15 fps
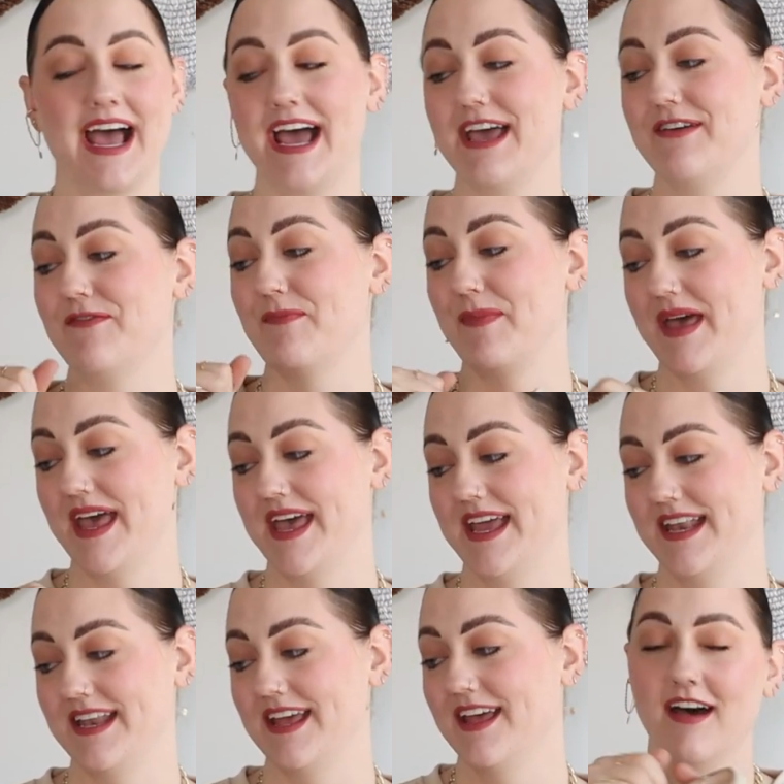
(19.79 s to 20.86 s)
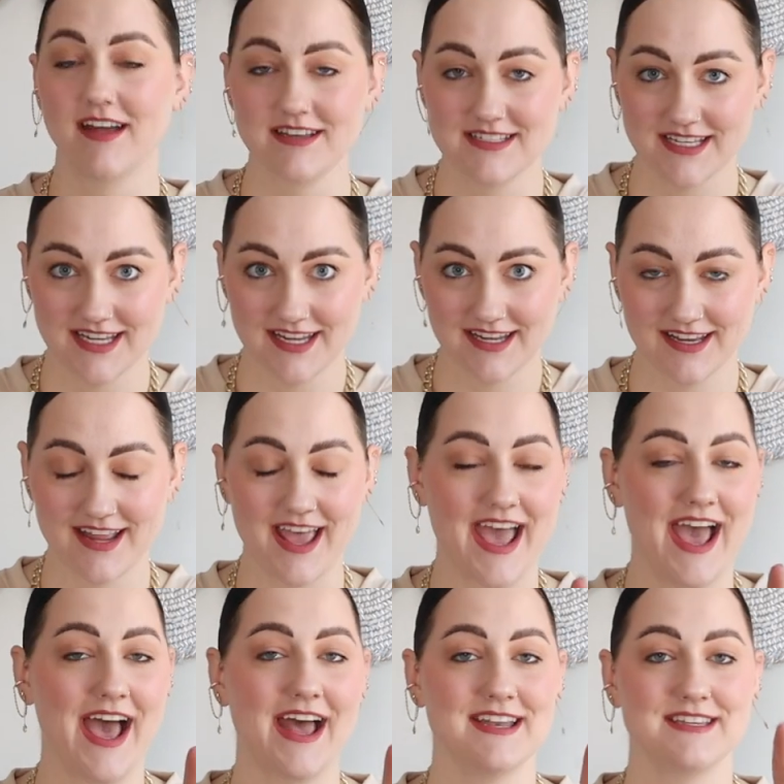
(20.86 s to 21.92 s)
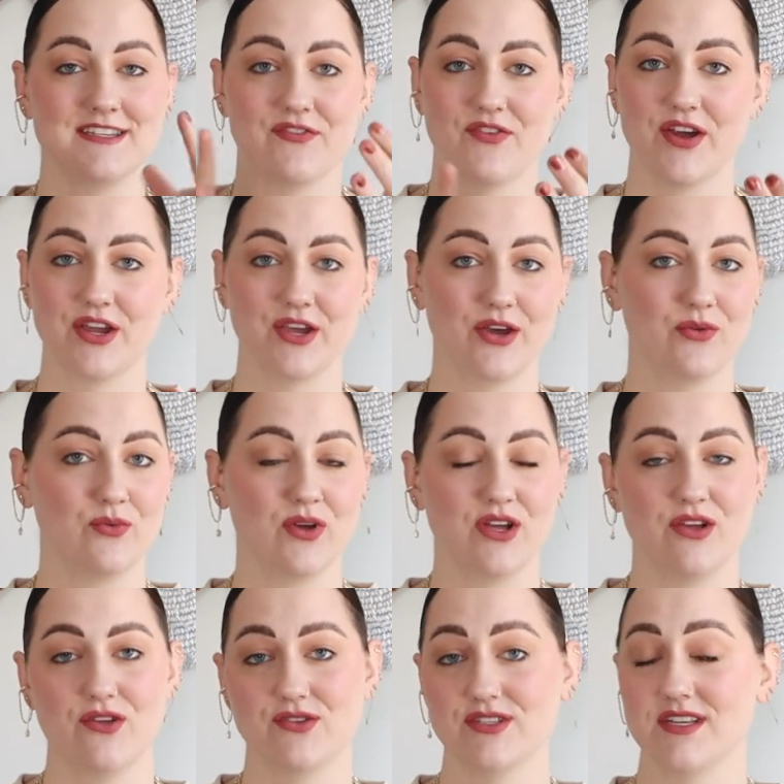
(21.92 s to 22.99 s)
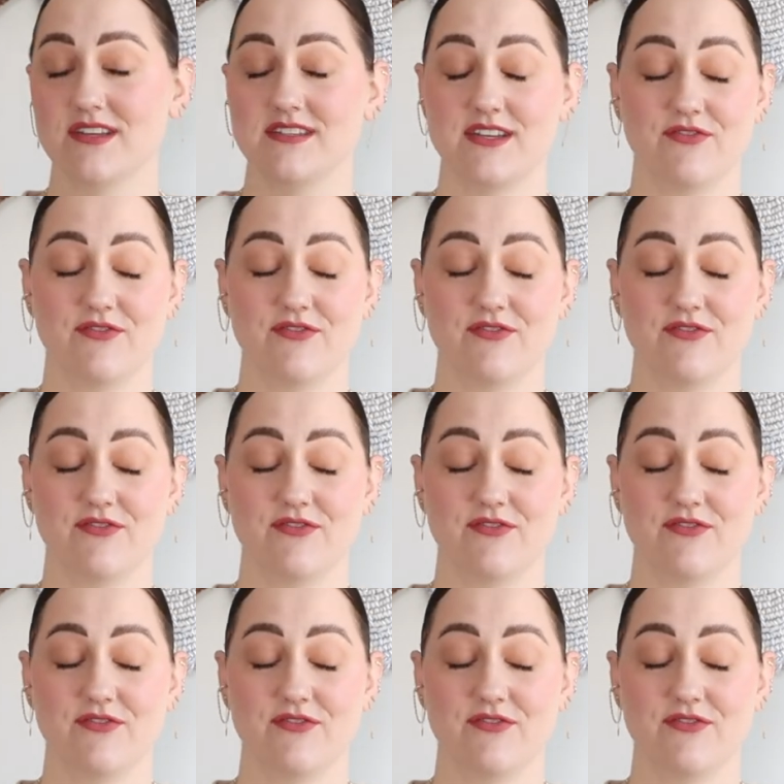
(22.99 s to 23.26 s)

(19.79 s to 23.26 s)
I've been hunting at different Goodwills,